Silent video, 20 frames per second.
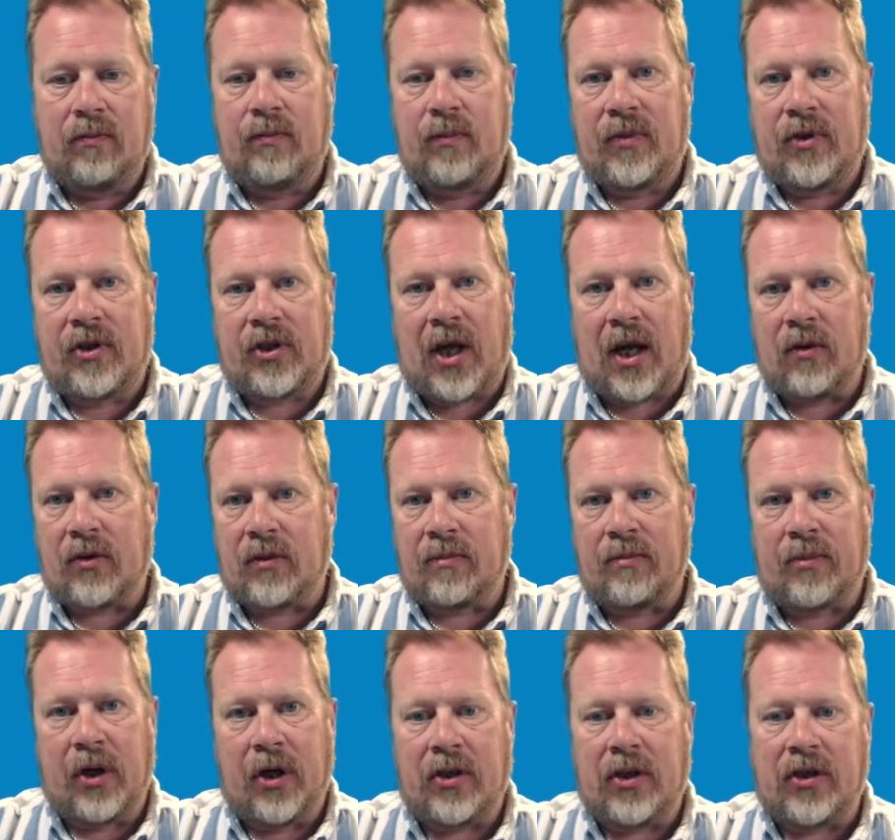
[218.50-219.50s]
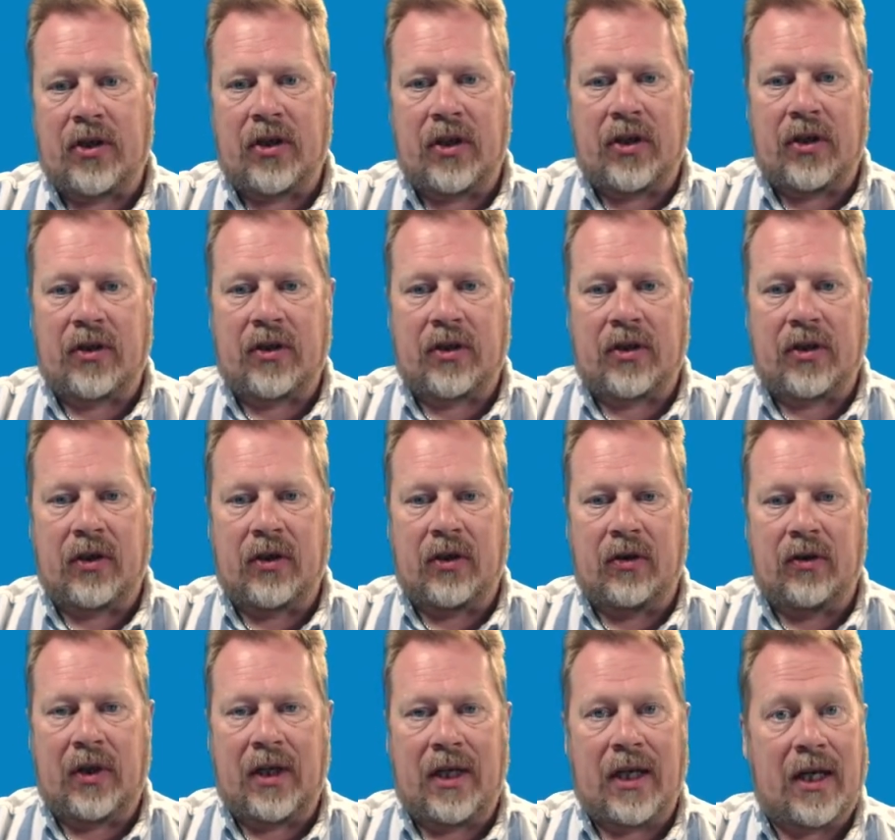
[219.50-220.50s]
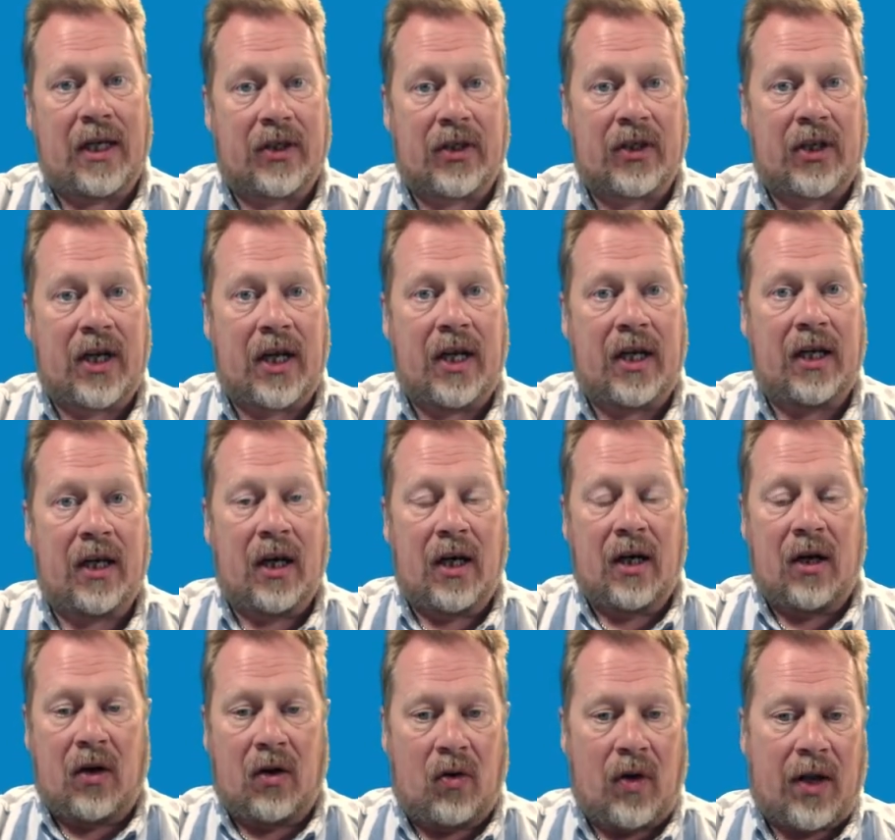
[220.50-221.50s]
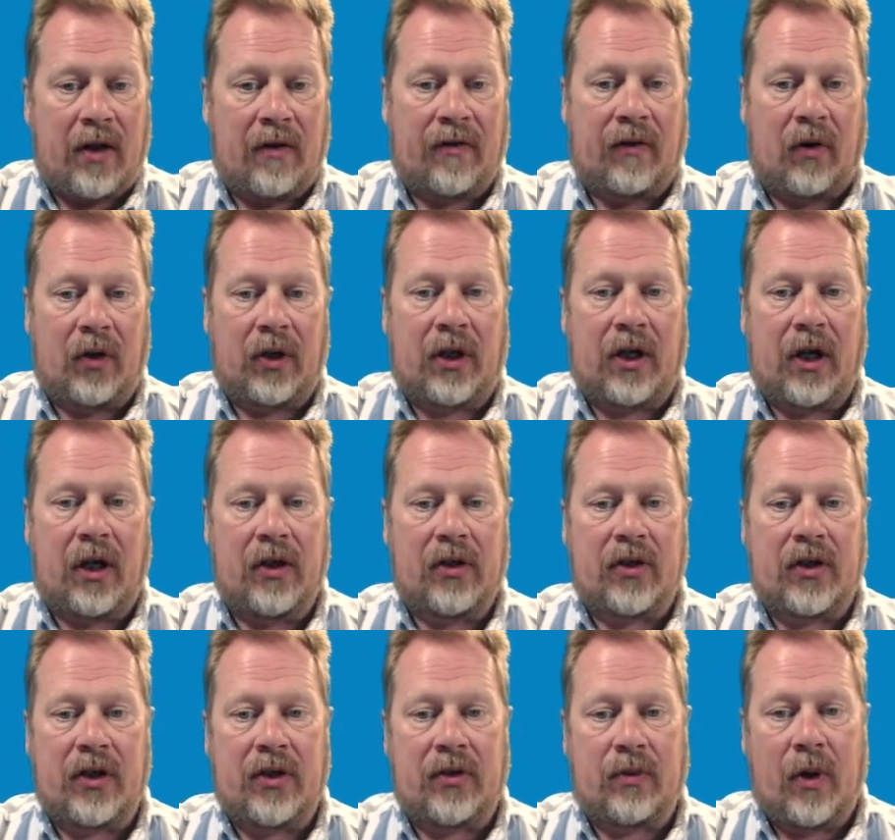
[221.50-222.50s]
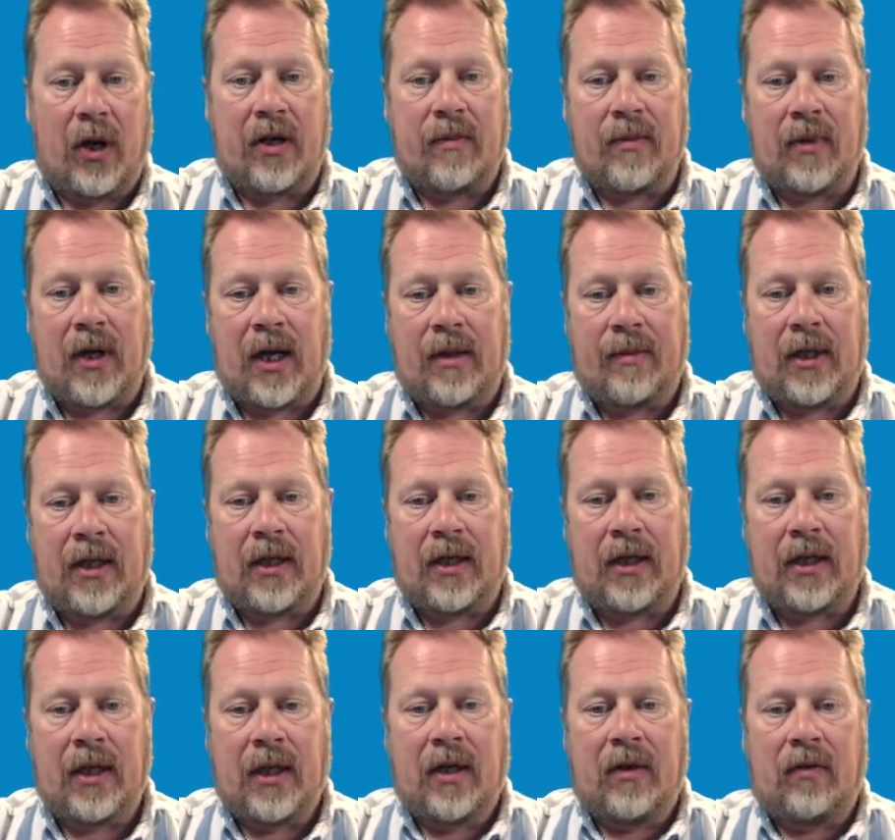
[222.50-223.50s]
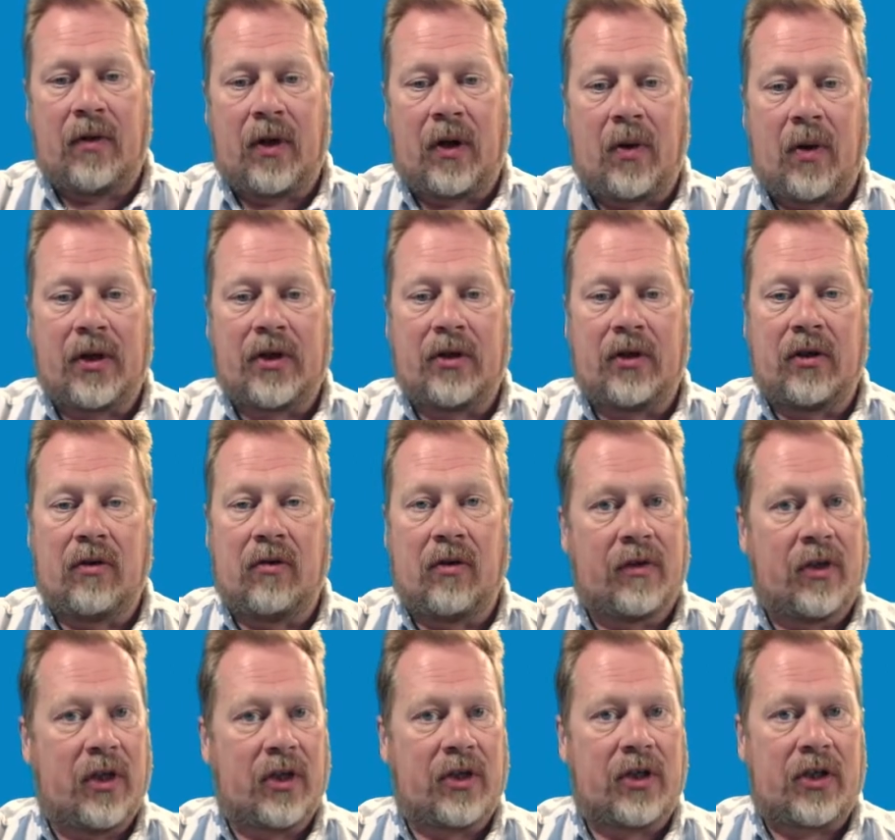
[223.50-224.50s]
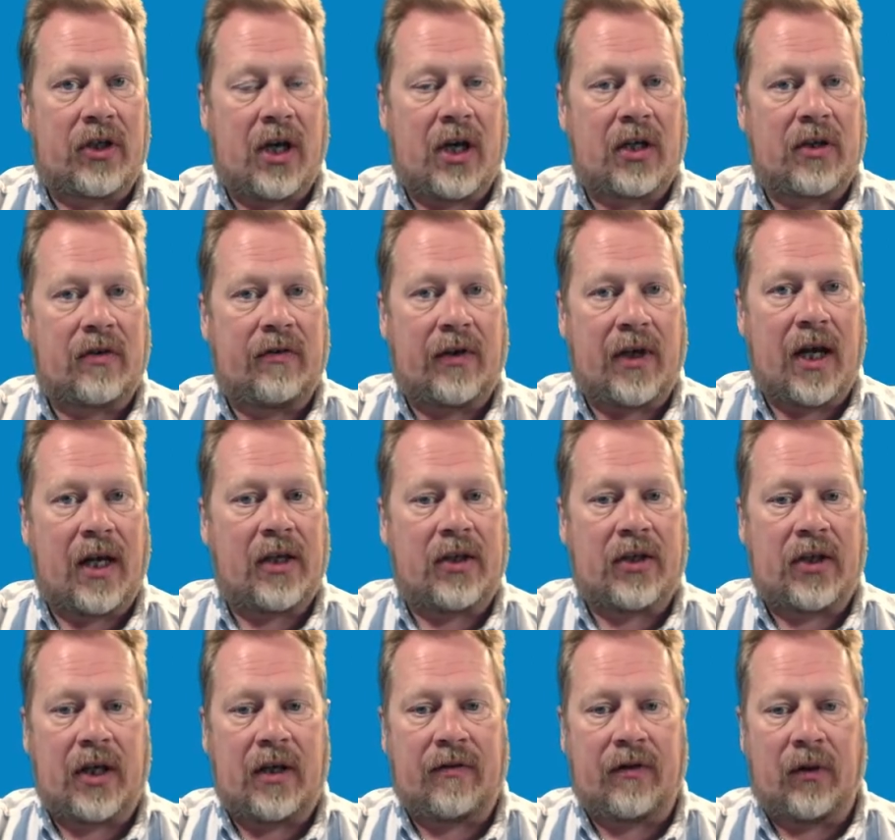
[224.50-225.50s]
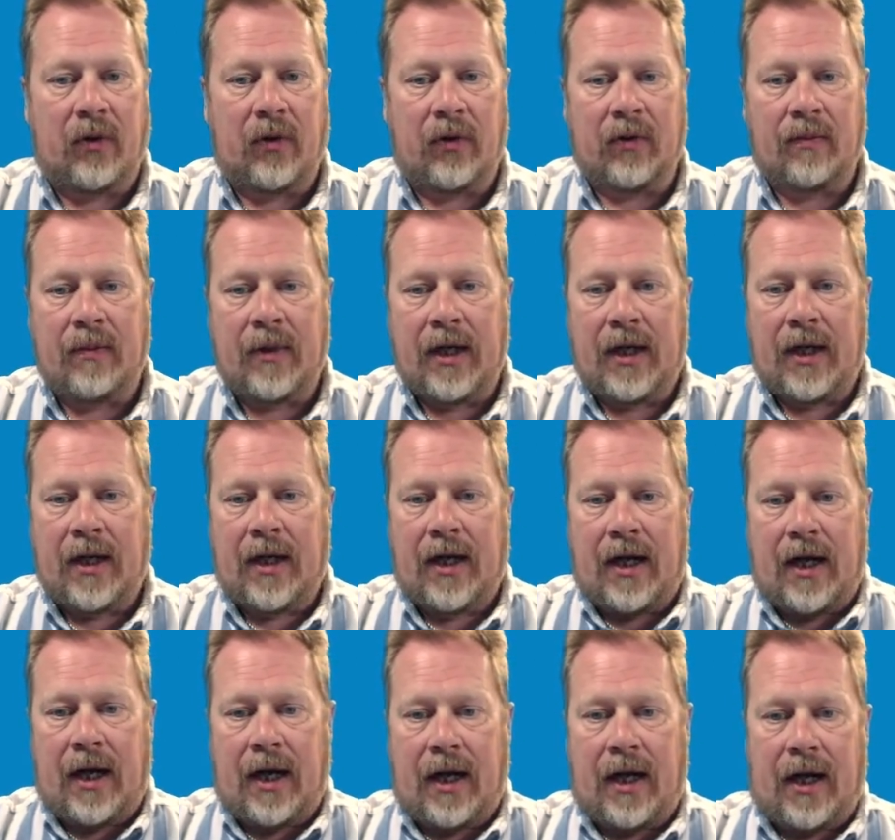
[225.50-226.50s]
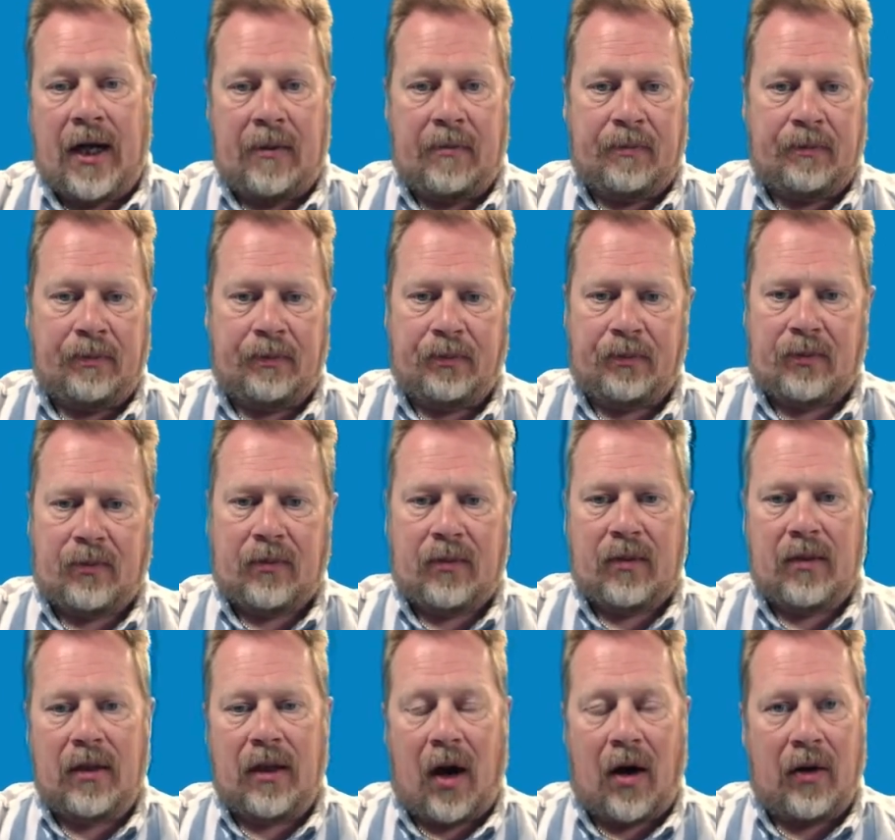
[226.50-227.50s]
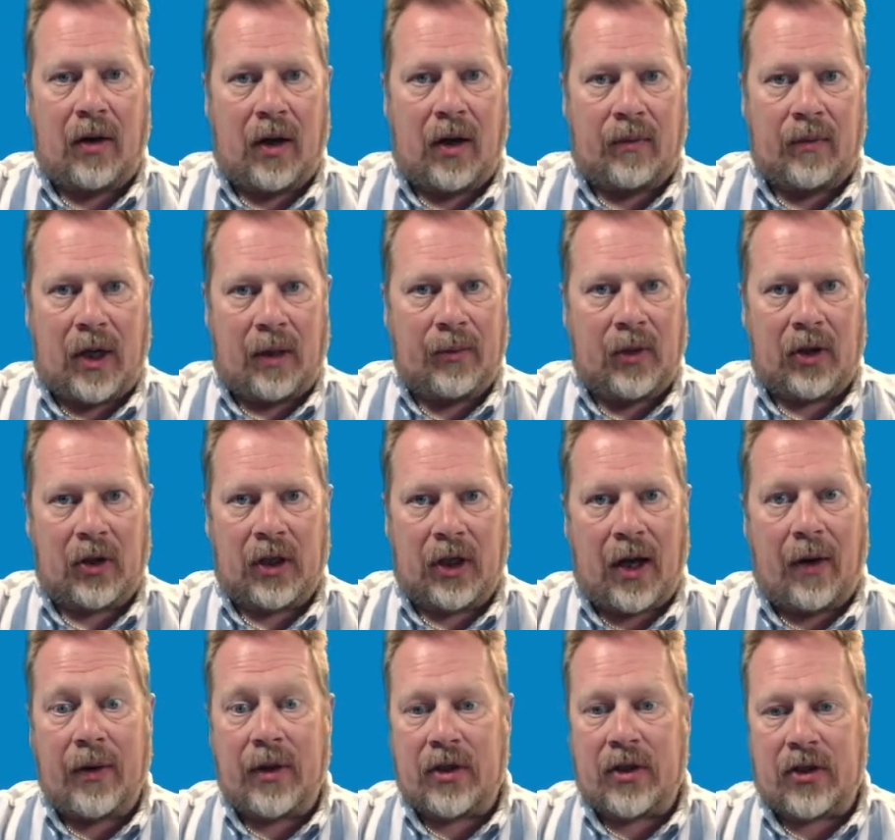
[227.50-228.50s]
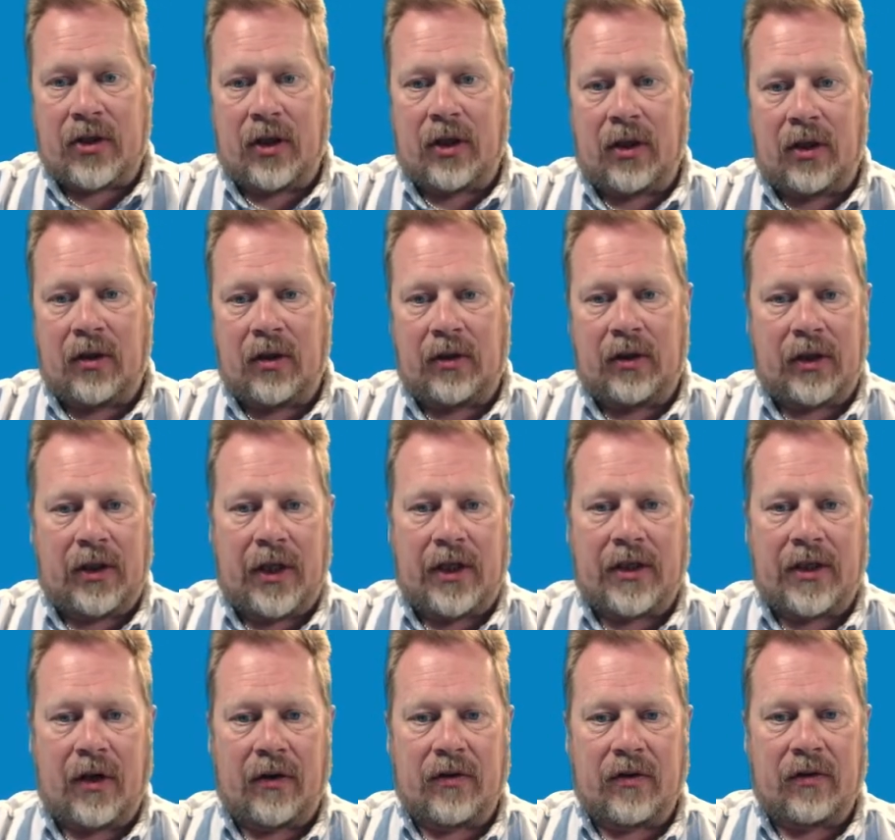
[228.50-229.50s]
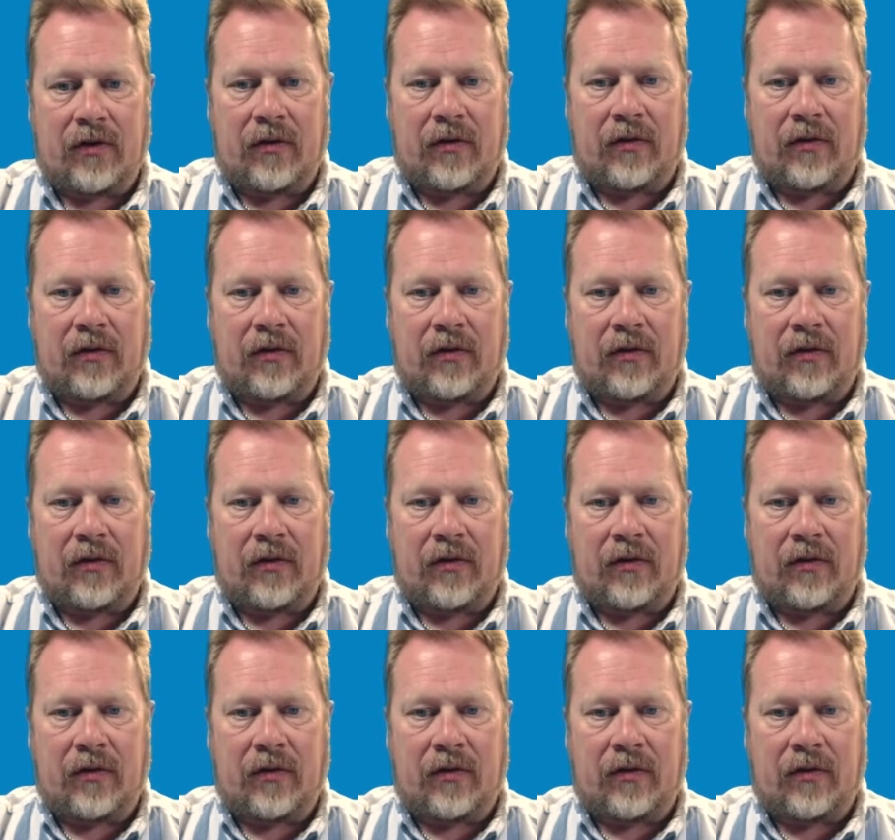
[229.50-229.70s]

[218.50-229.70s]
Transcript: sales and purchases to the EC or other foreign countries where you may be required to do reverse charge VAT for them. Now, I'm not going to go into the details of